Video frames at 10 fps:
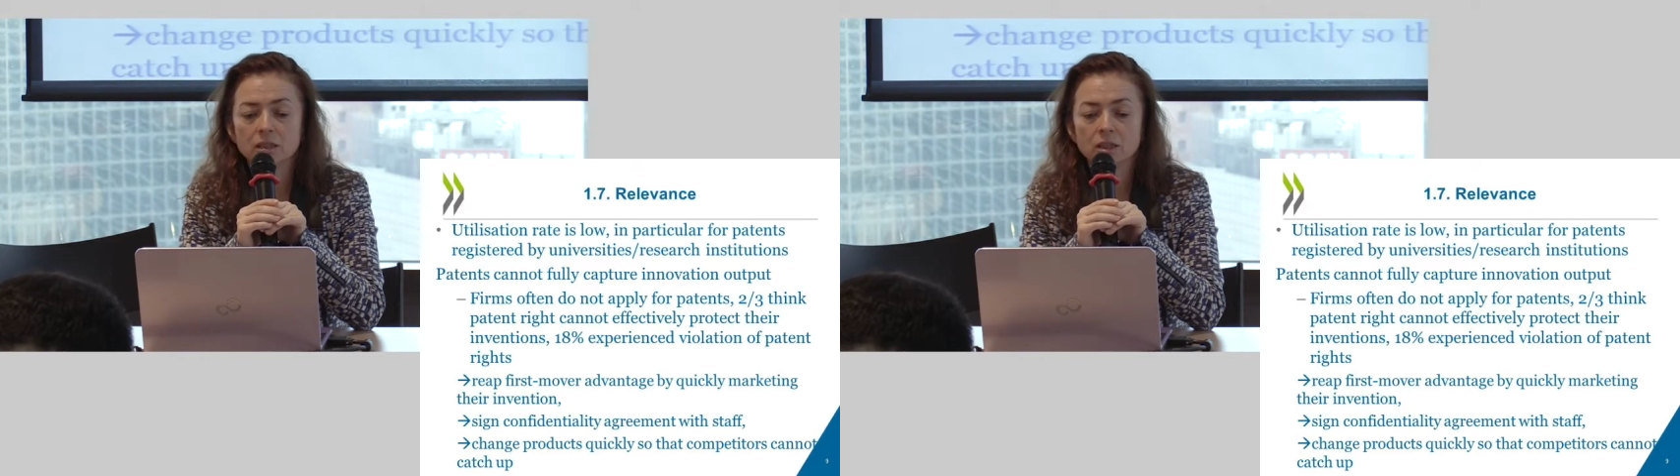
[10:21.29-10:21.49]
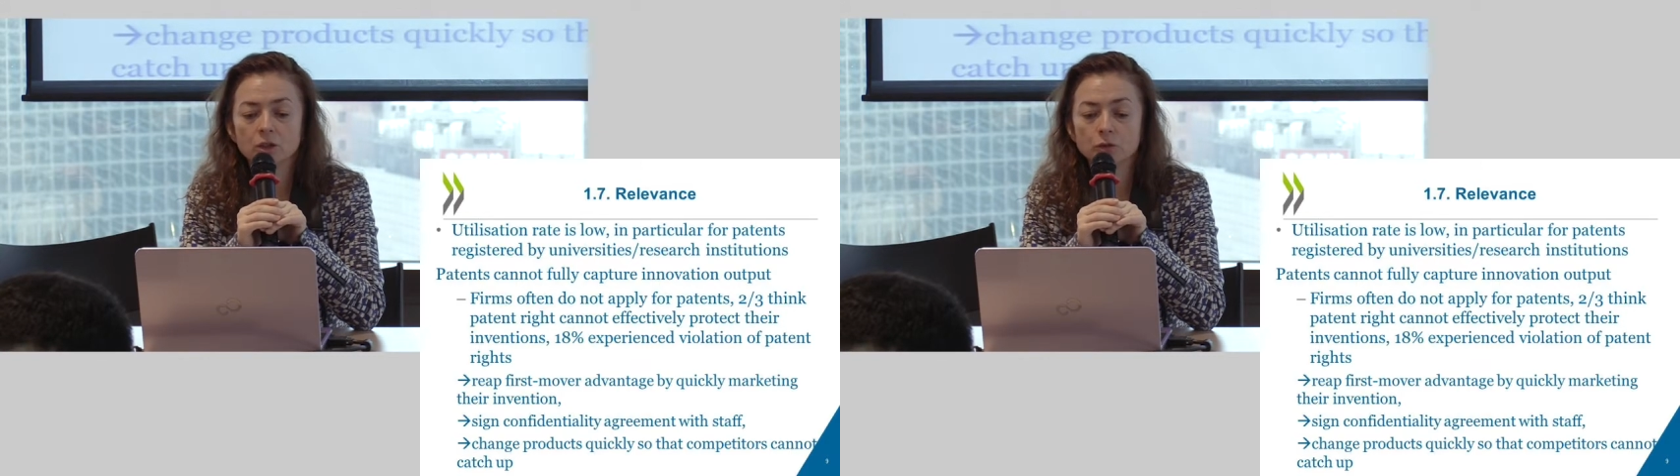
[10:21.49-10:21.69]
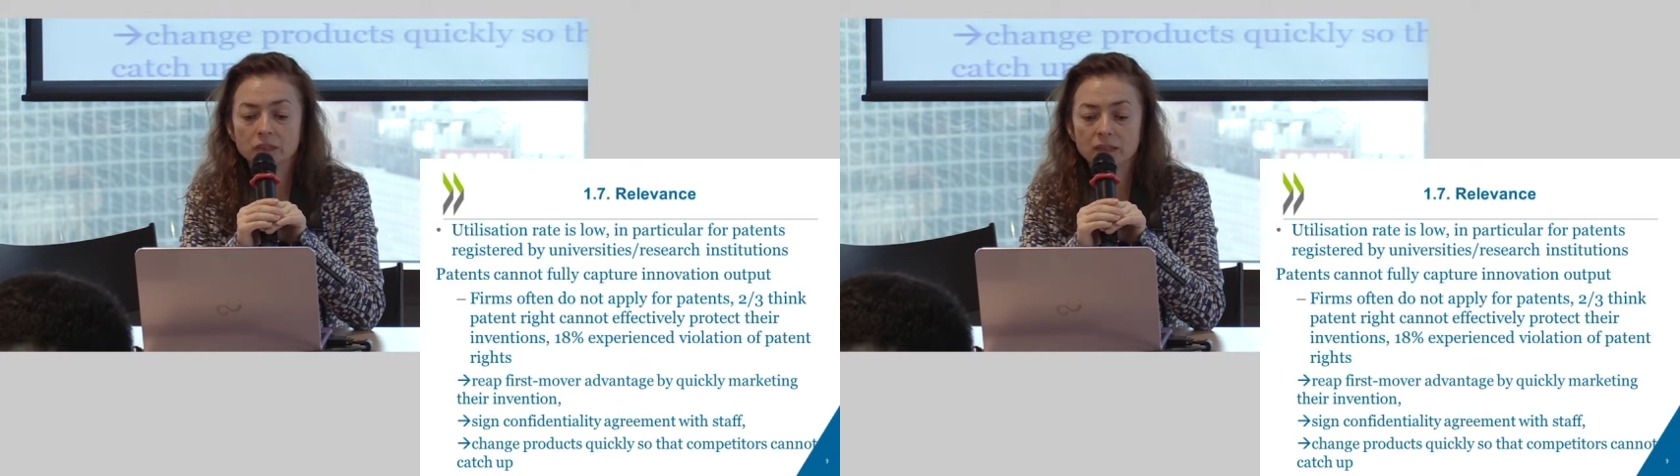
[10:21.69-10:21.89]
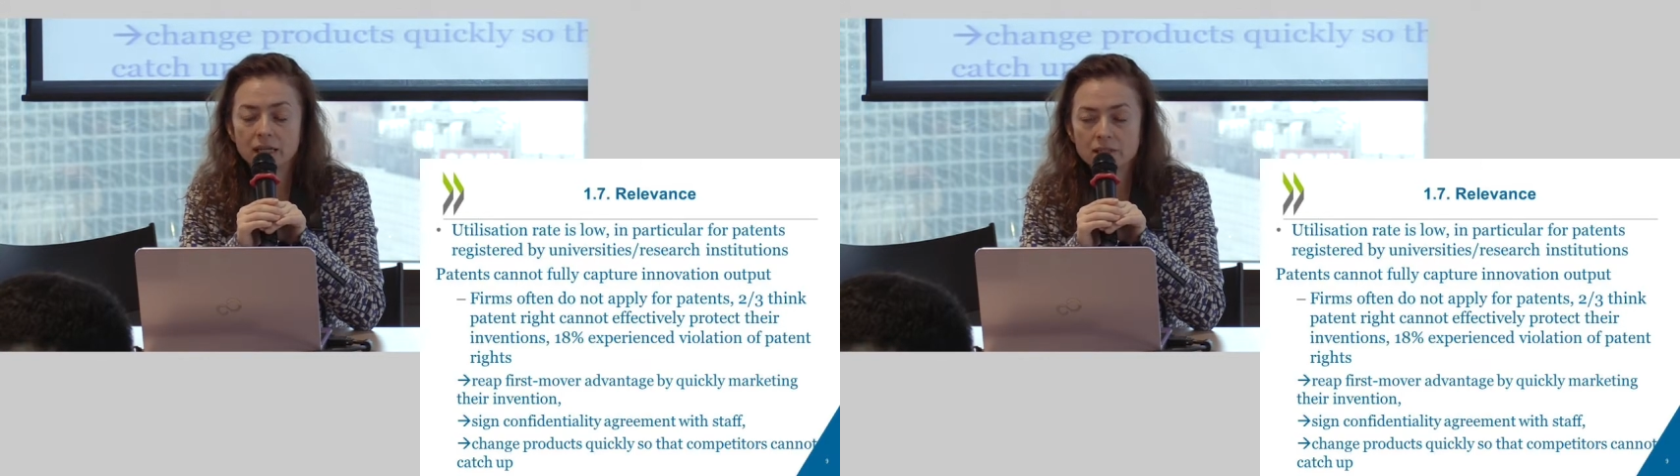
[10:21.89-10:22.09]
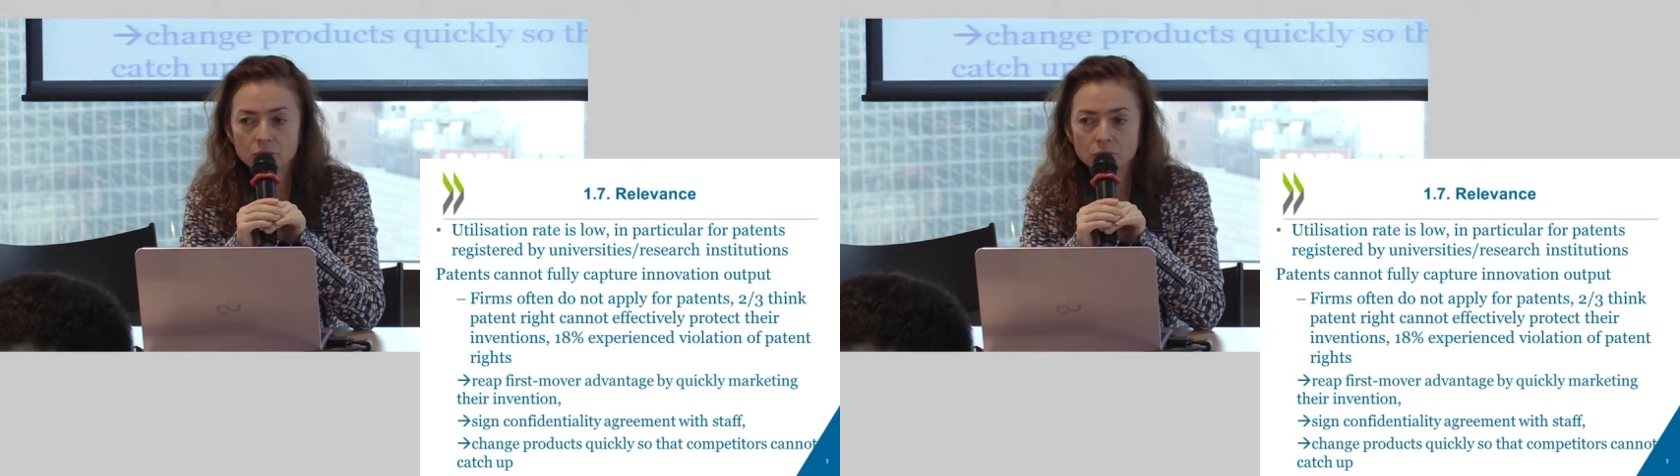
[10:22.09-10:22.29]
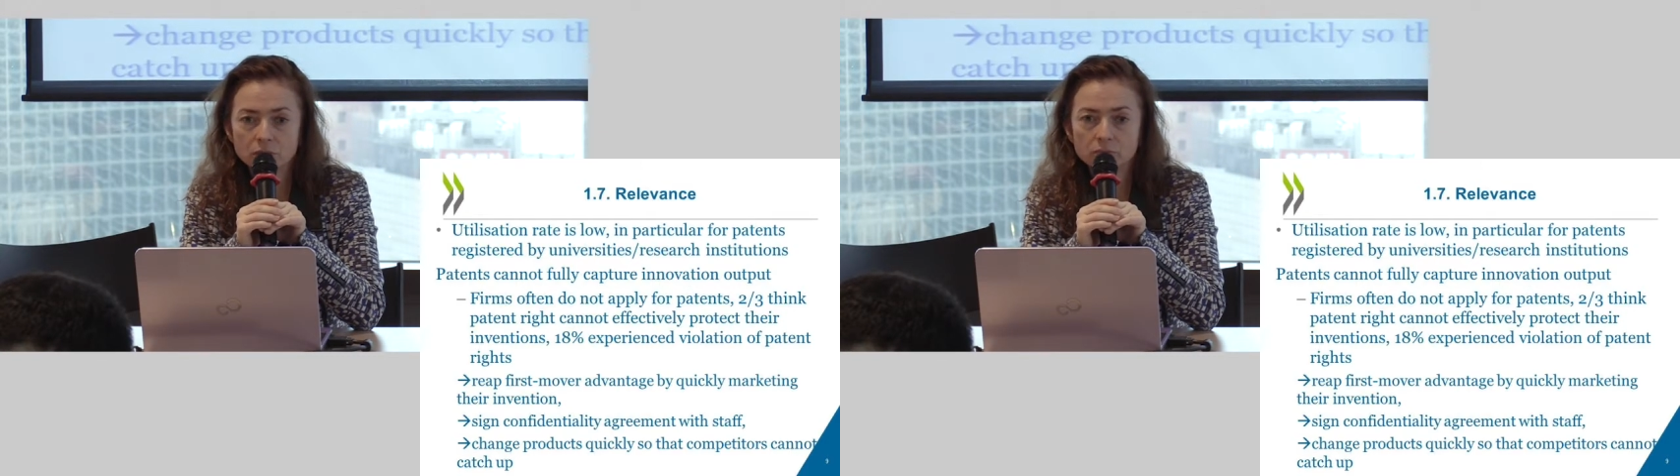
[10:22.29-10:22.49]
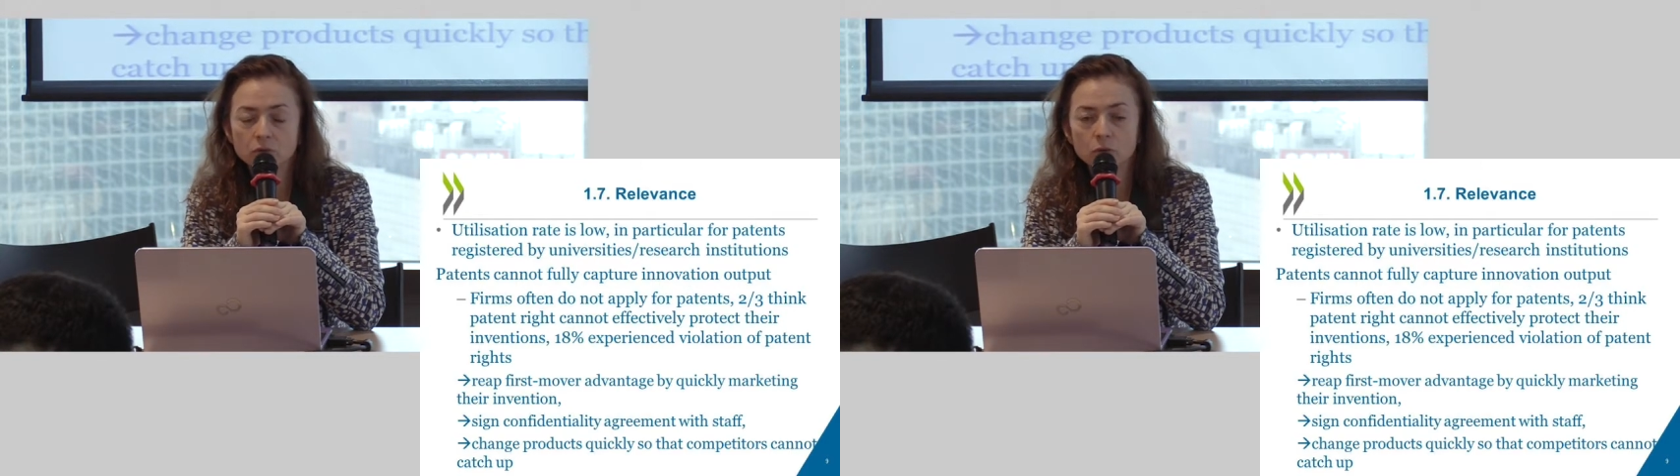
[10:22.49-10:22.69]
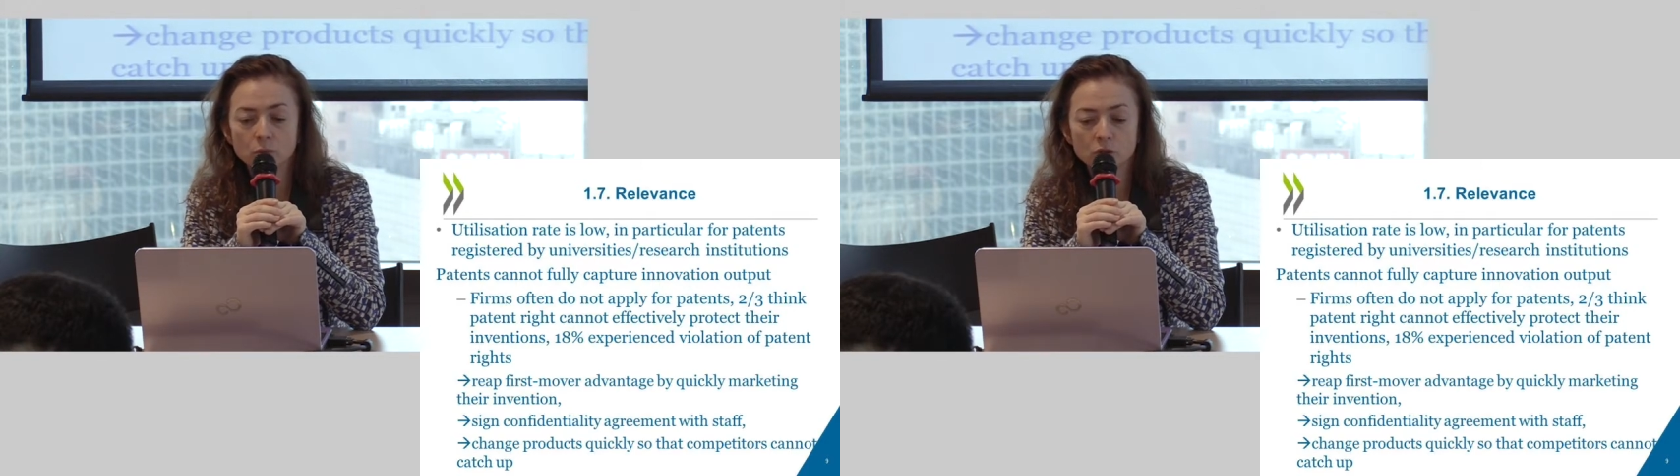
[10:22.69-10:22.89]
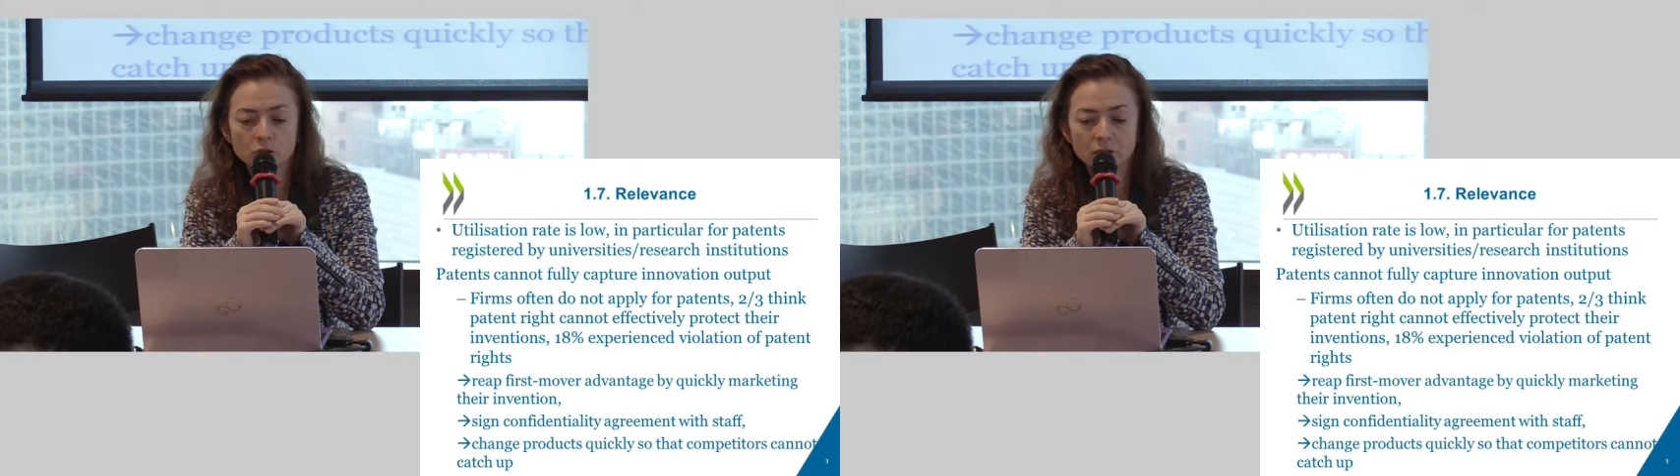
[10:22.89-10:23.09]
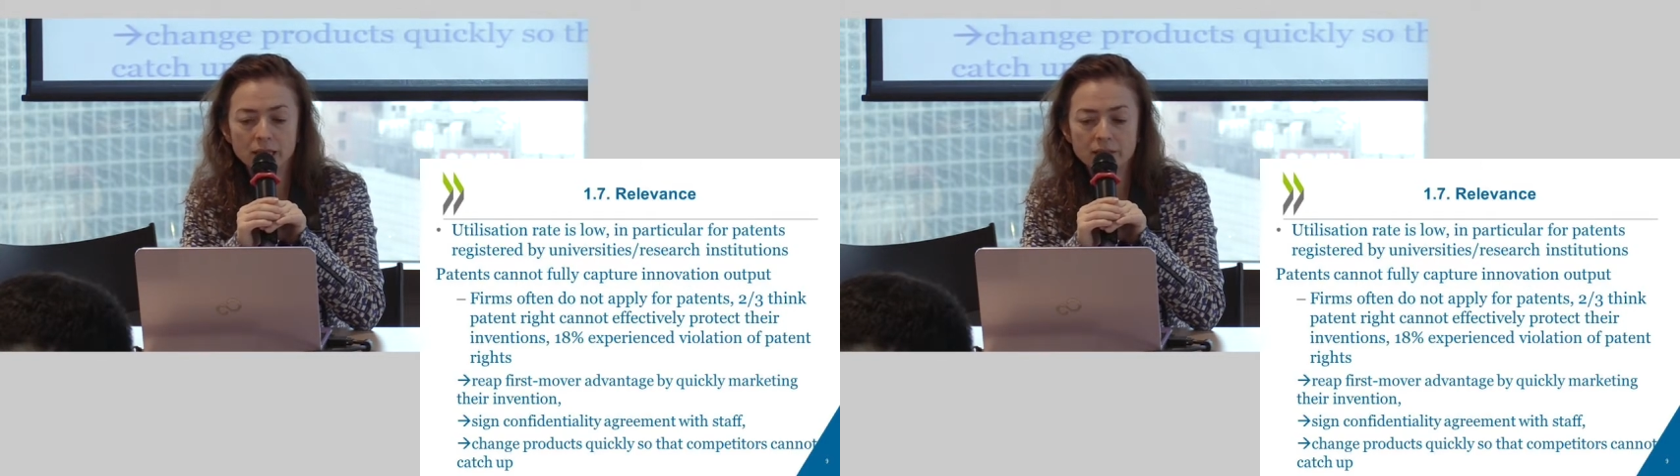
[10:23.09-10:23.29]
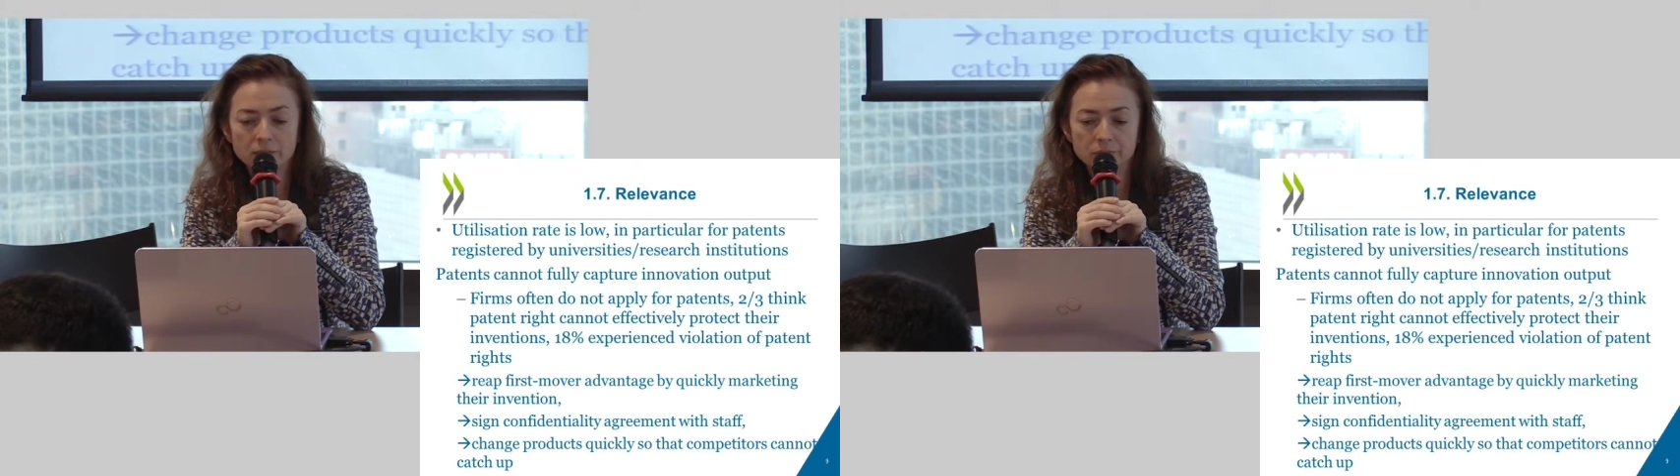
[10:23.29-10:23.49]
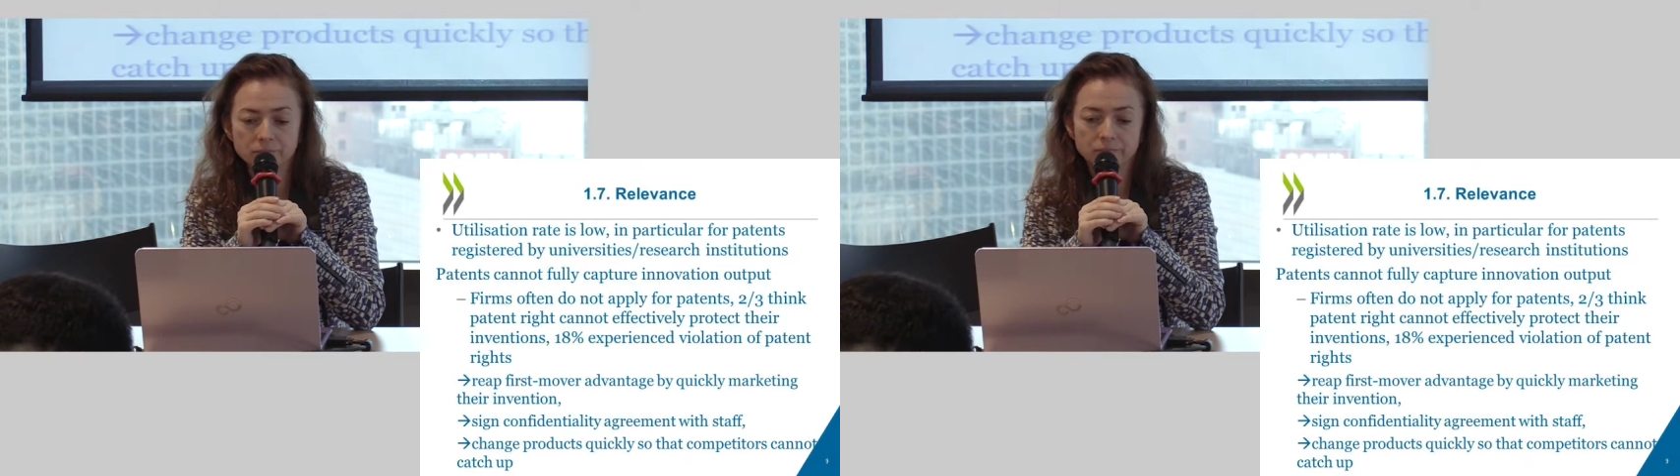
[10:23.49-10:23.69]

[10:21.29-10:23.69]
uh, utilized or commercialized.